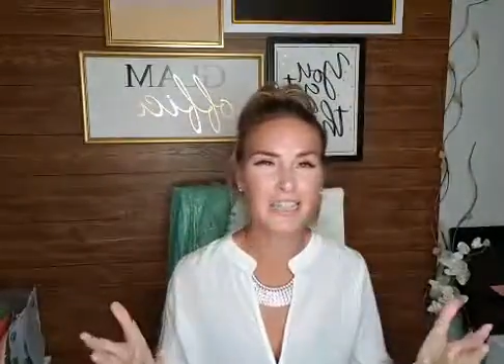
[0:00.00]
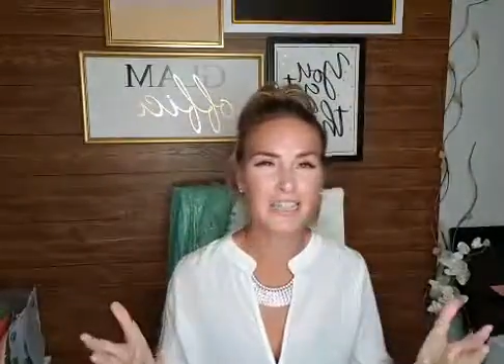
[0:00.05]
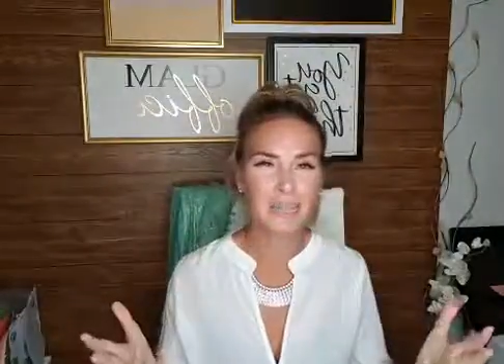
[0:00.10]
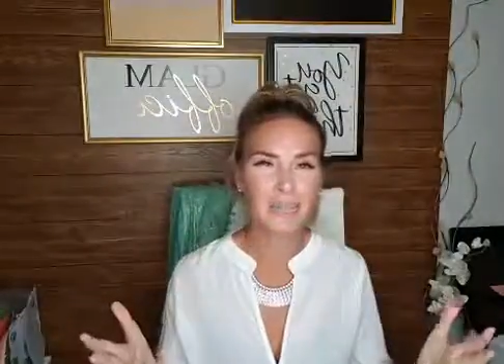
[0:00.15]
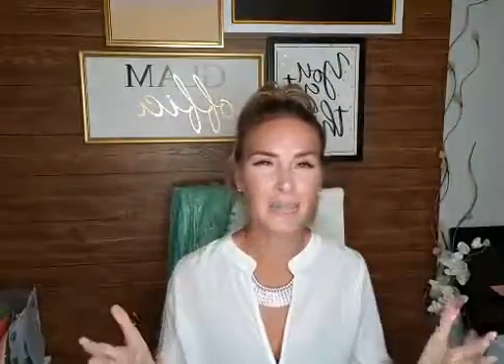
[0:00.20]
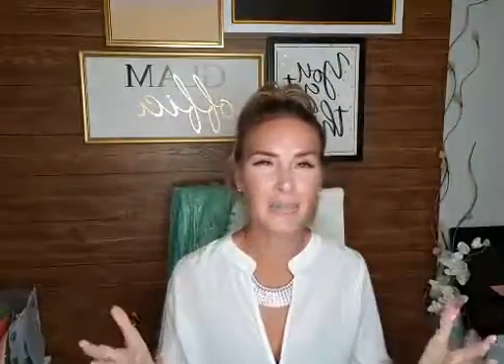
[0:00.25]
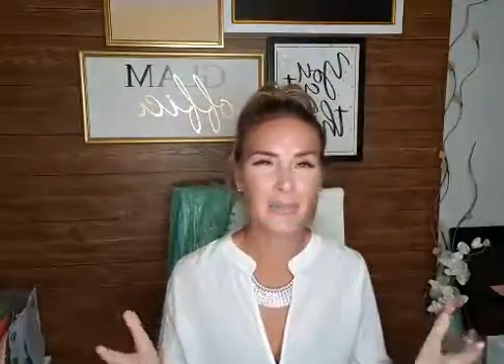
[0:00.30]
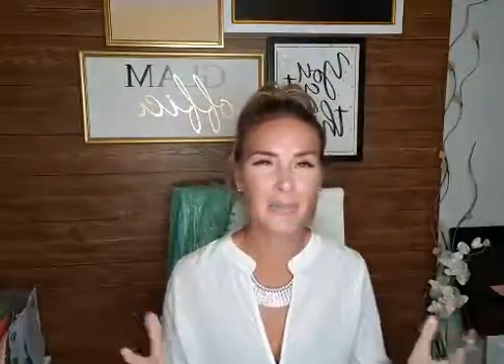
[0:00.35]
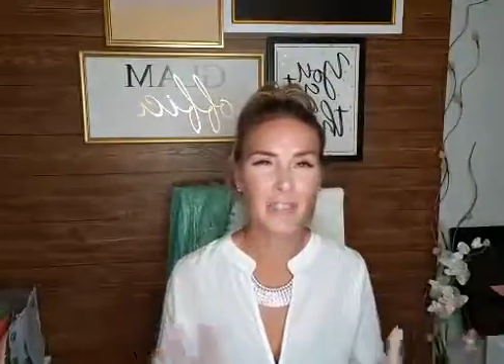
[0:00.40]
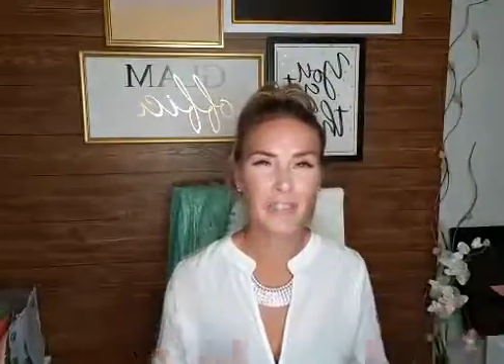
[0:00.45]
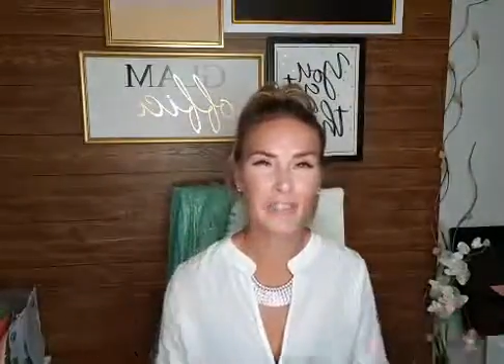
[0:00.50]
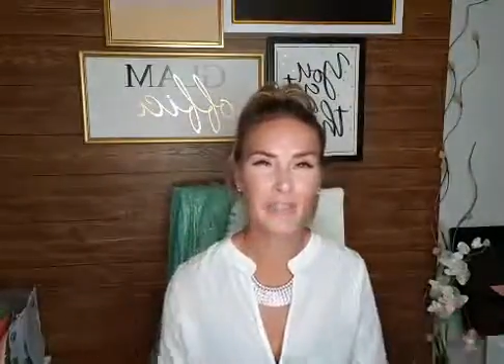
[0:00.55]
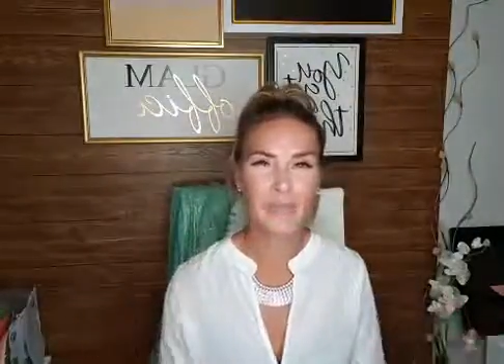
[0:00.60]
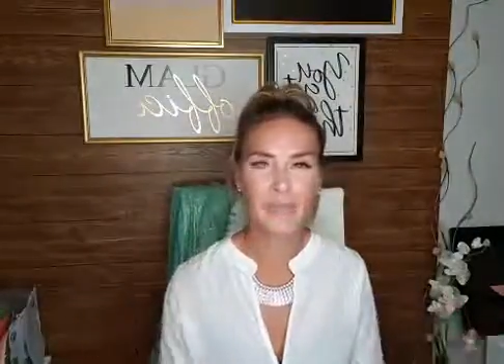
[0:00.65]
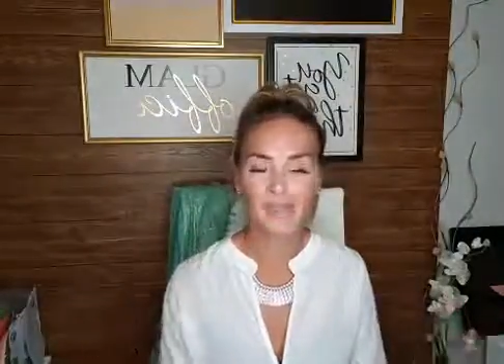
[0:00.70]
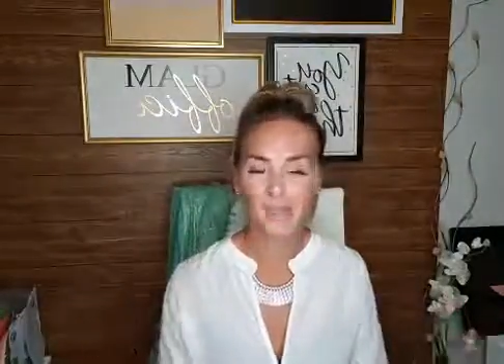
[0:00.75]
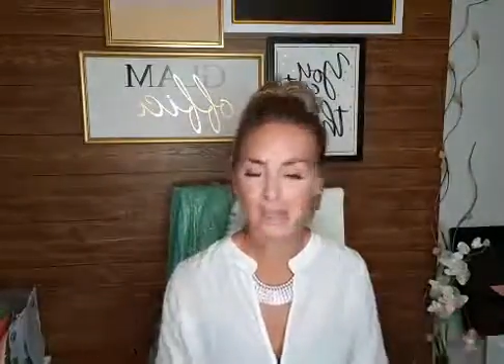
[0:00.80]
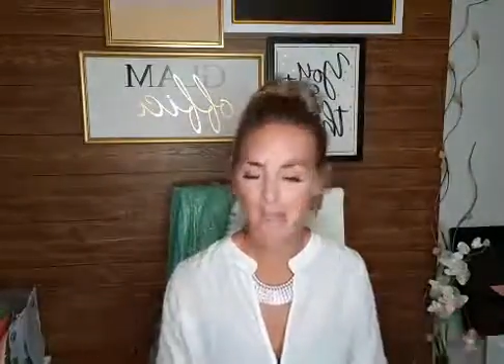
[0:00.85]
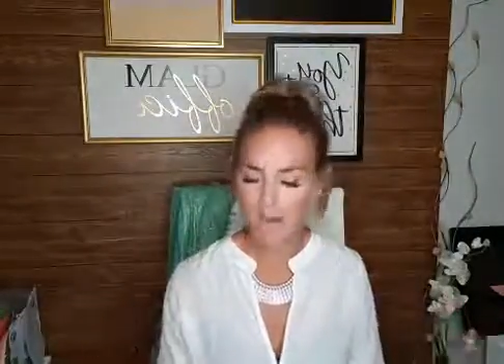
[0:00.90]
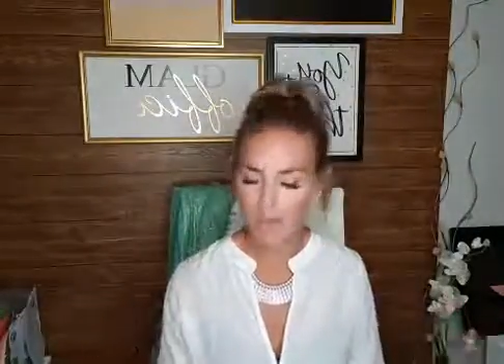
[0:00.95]
or something to
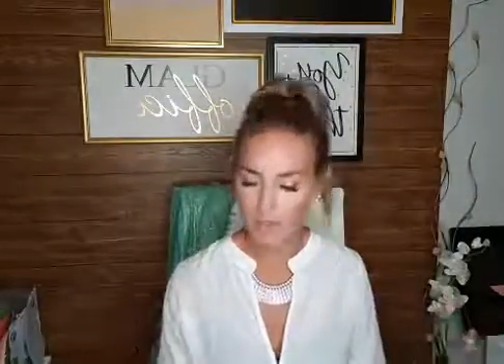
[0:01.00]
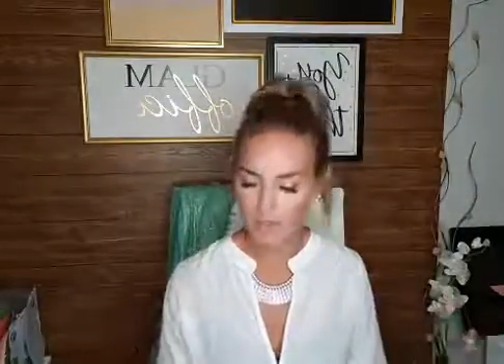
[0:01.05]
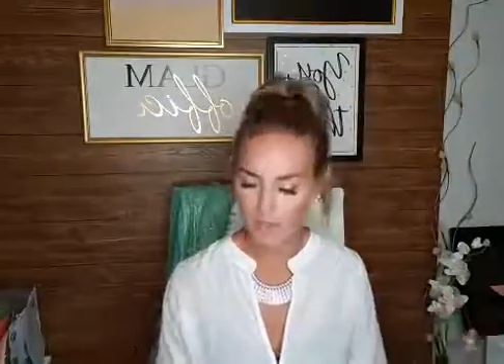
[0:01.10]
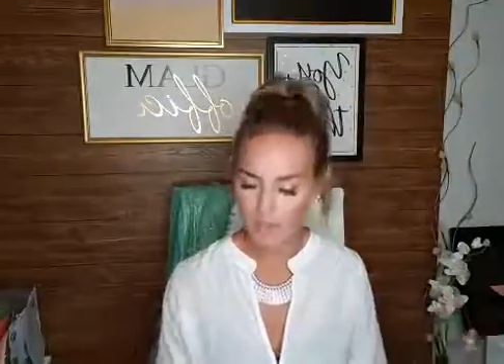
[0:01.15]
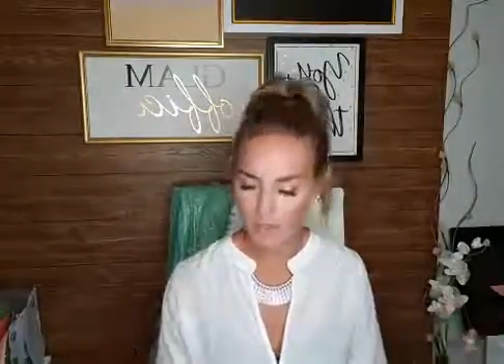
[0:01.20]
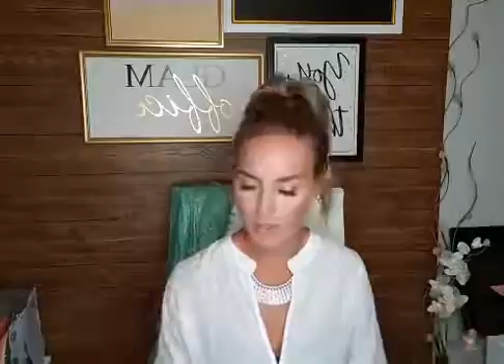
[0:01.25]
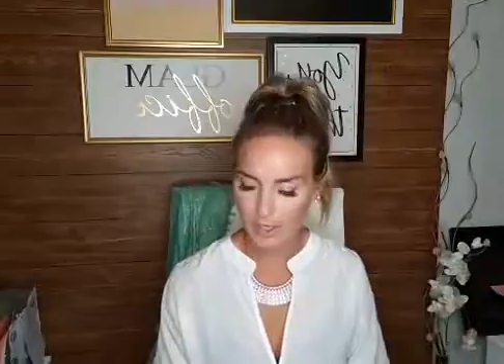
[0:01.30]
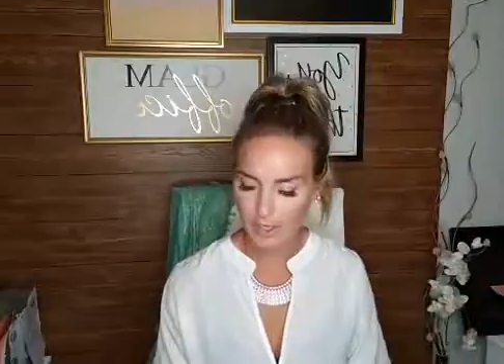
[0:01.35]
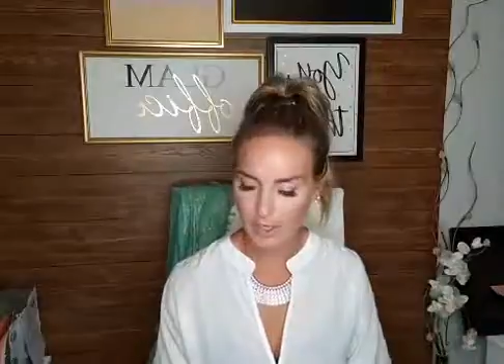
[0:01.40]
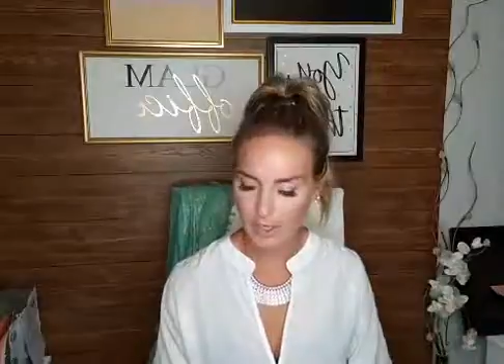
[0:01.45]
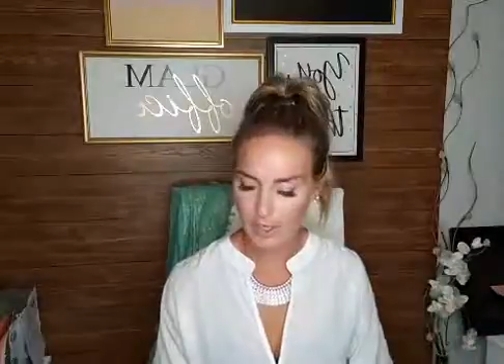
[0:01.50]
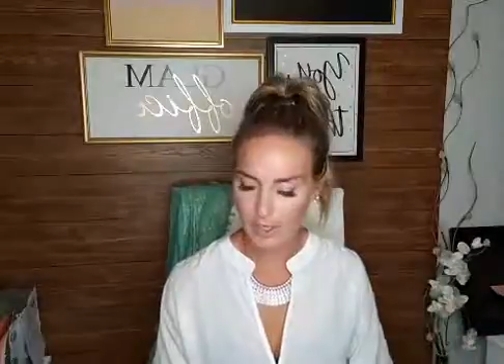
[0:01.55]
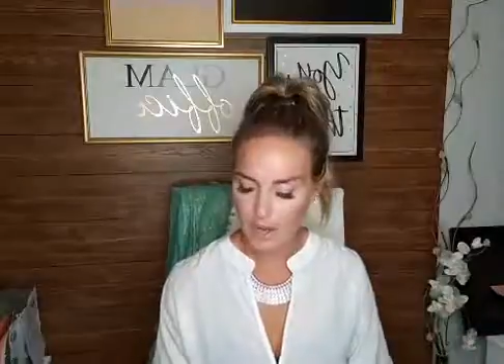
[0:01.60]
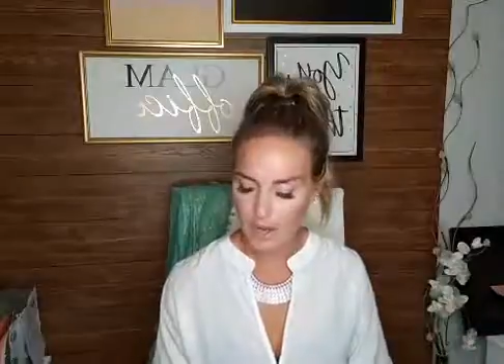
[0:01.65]
me, I always find.